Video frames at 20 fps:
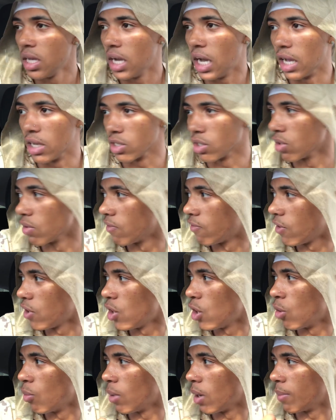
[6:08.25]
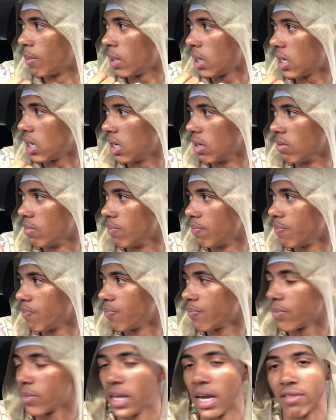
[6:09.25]
I was on the phone with my mom,
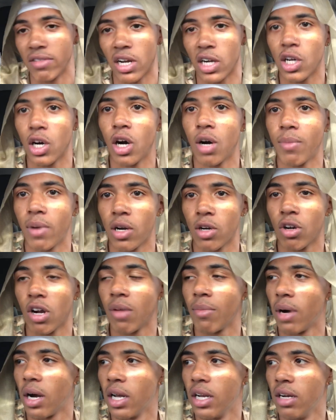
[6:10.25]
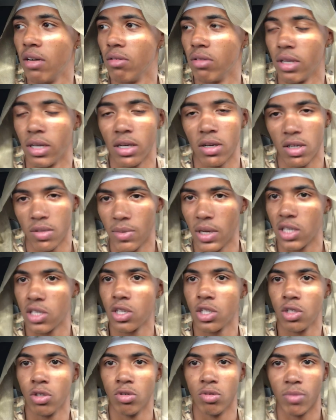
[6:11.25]
and I called my grandma and everything, because my
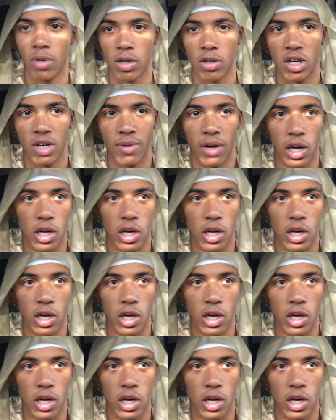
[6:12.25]
sister was with my grandma.